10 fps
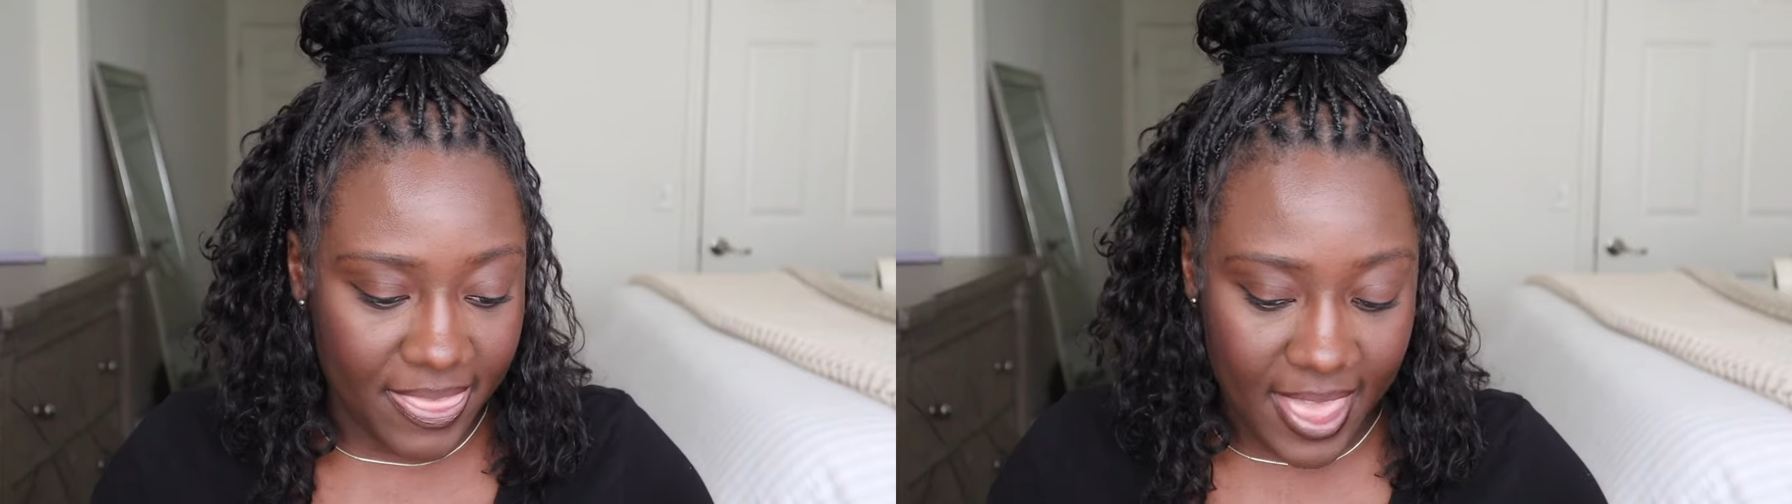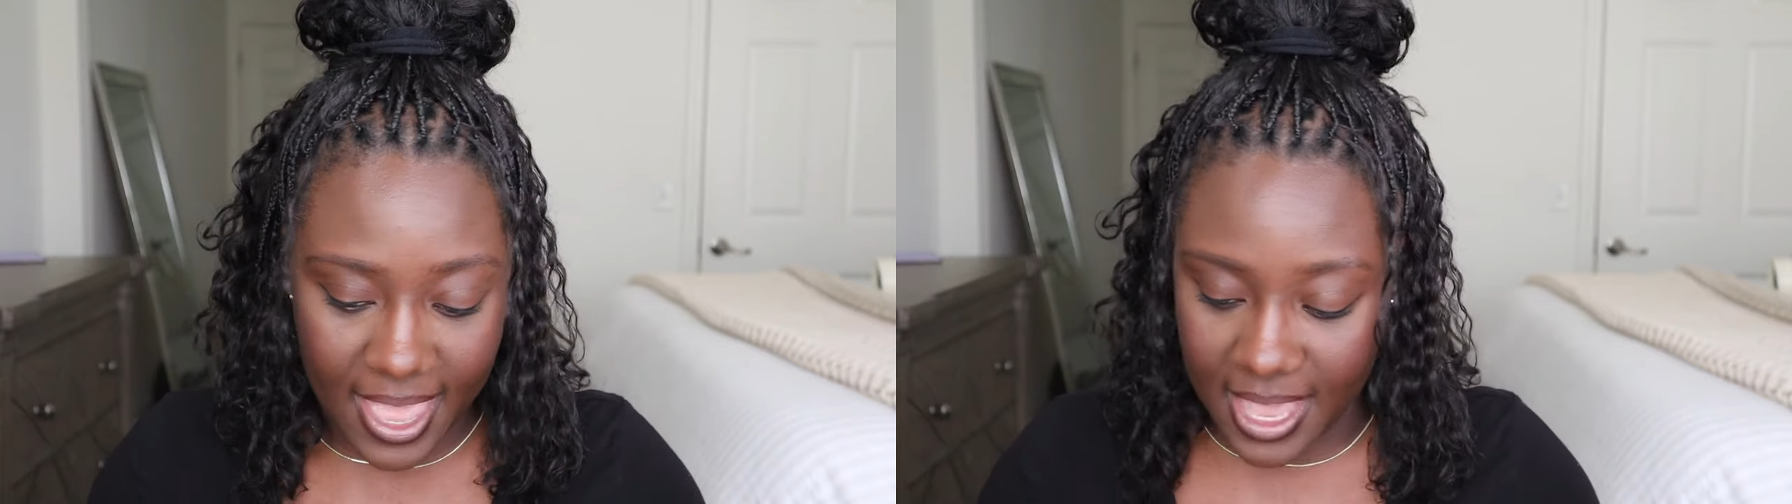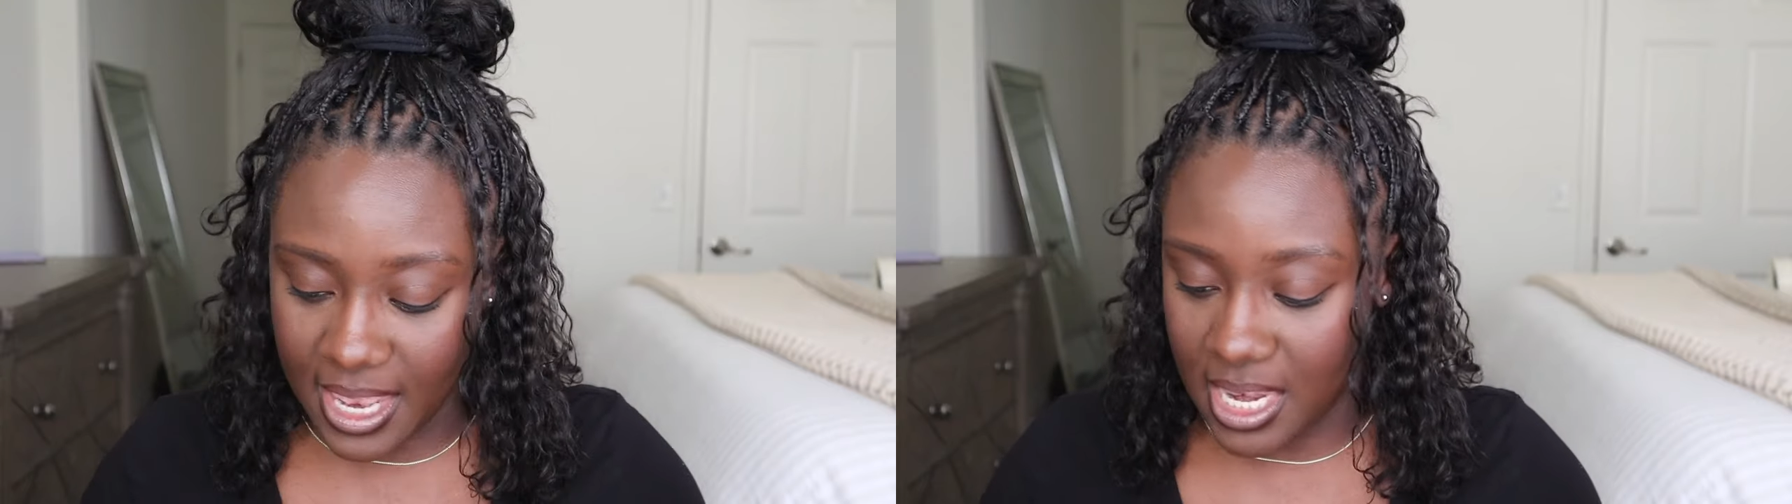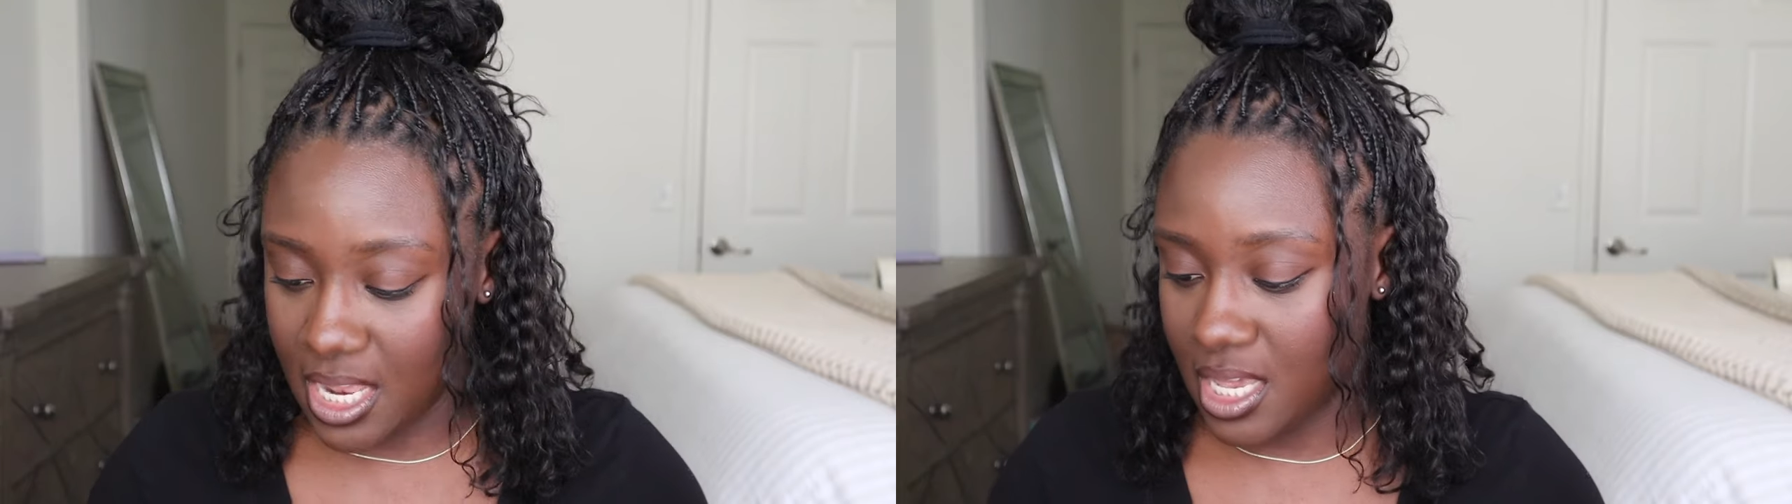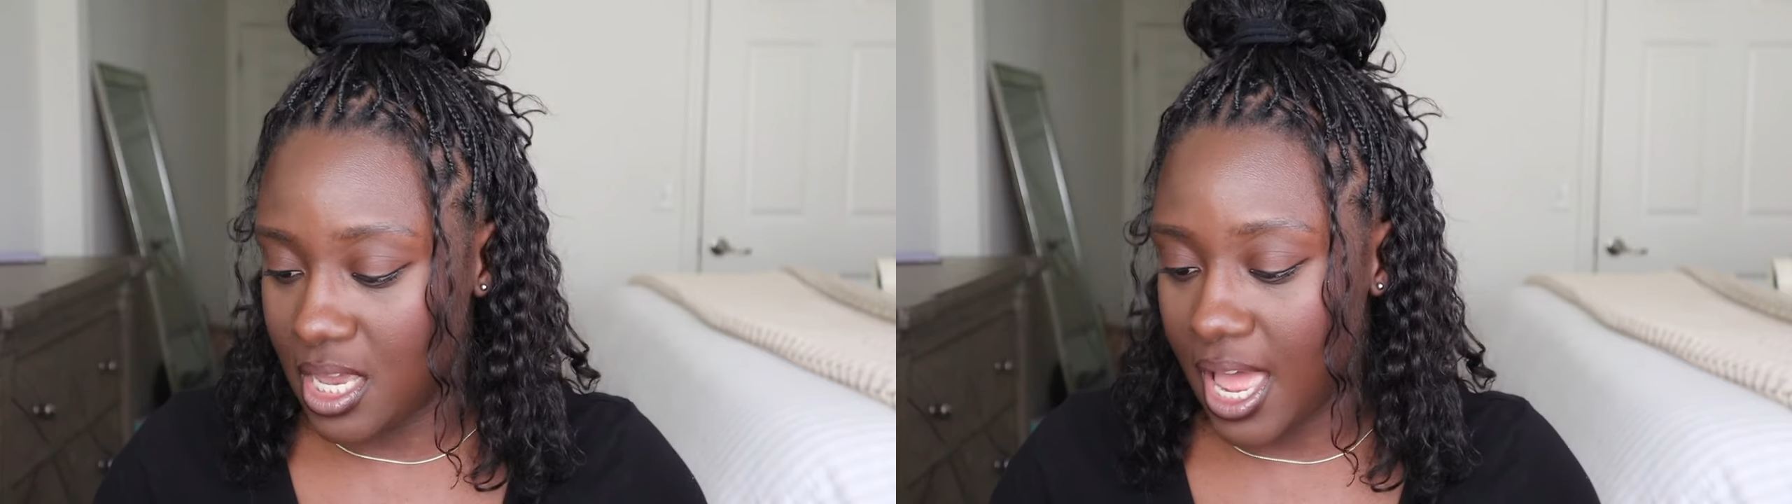
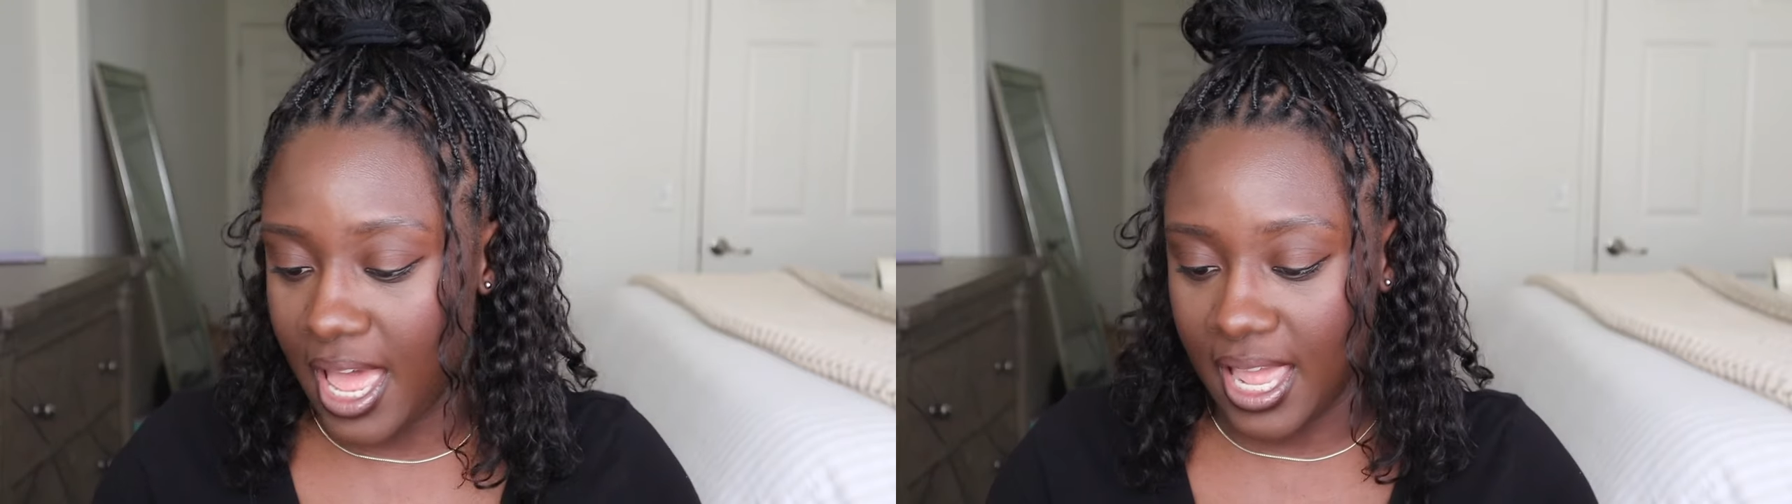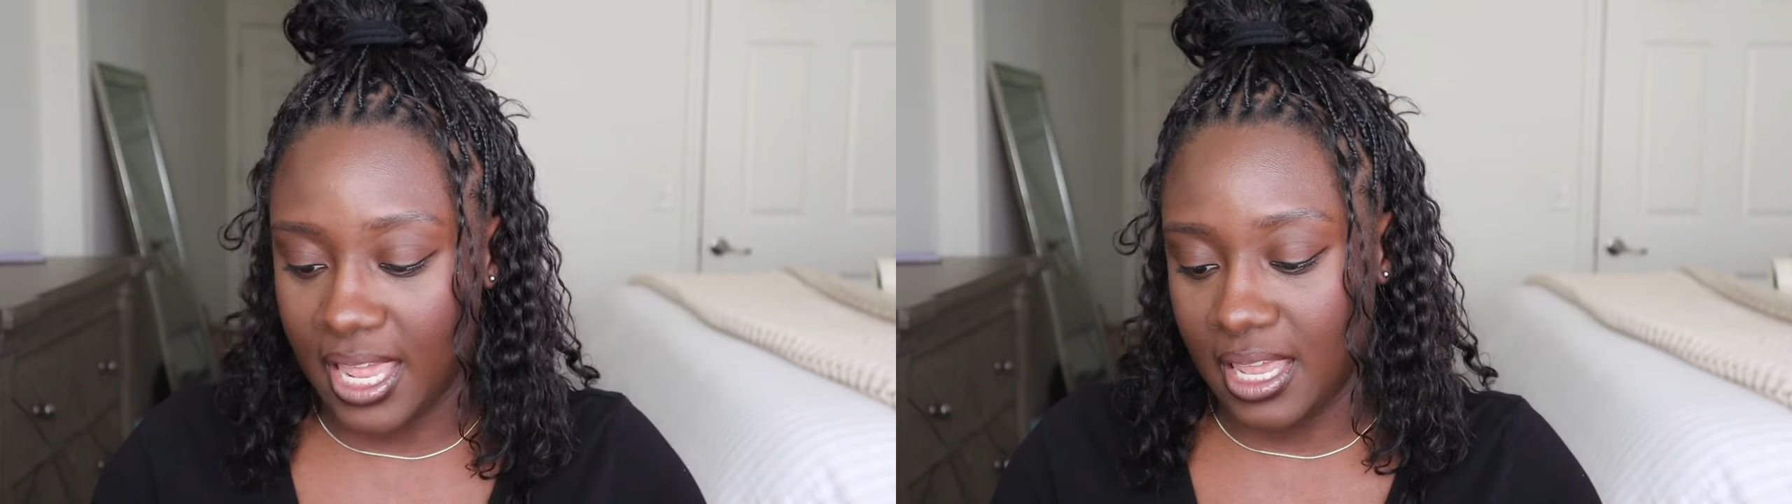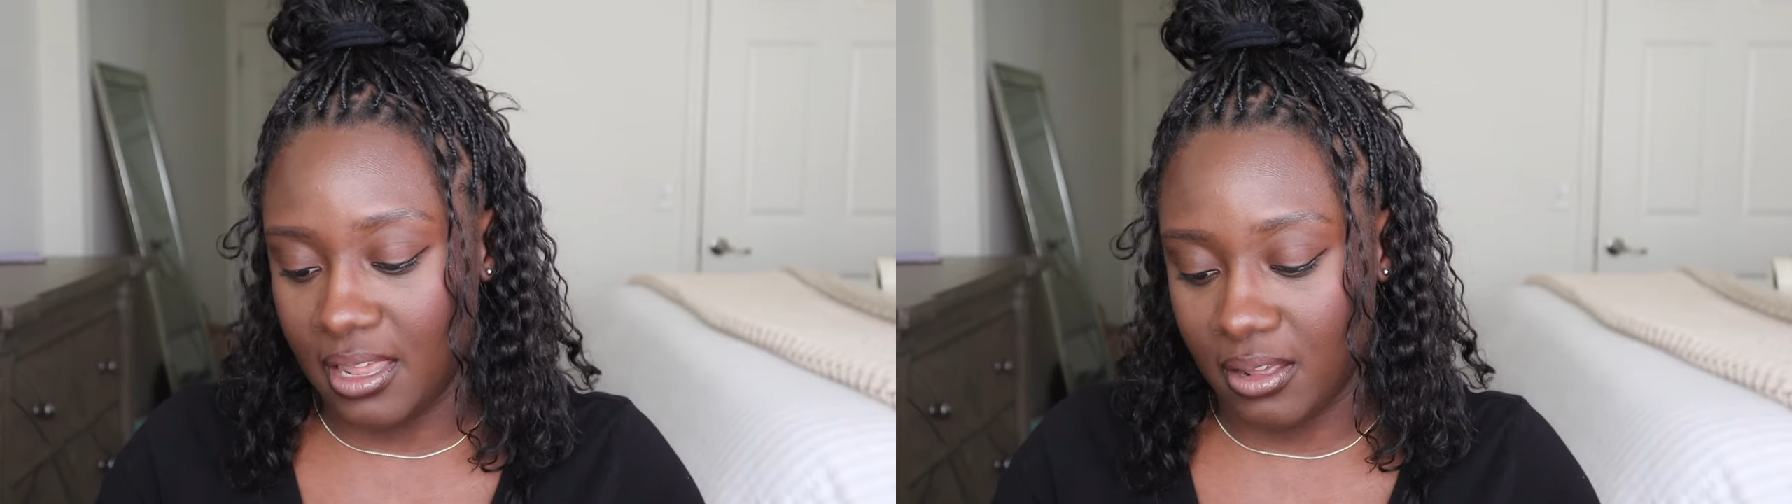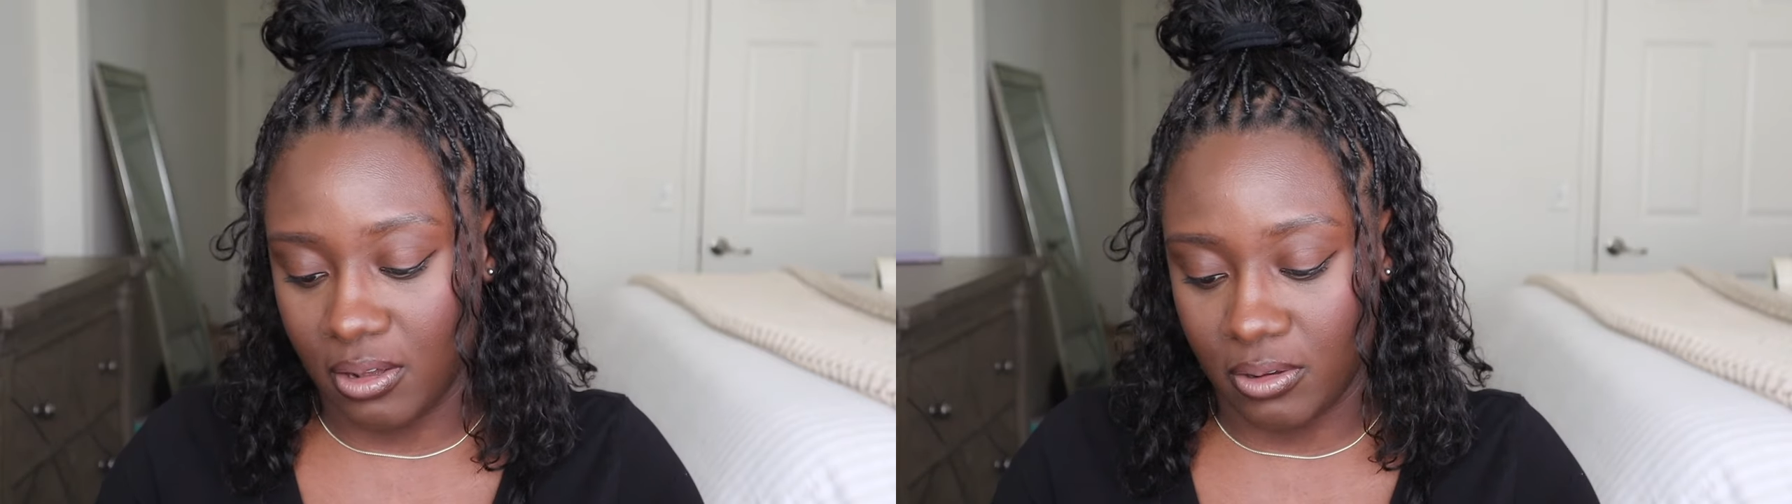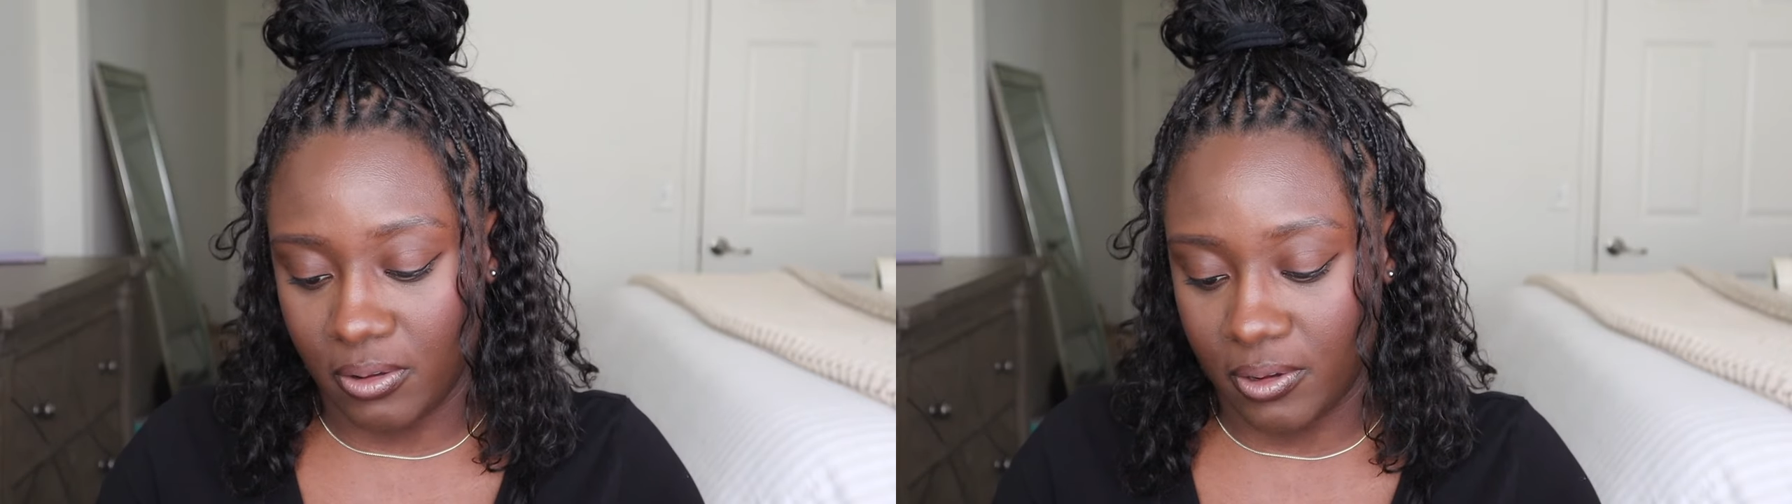then I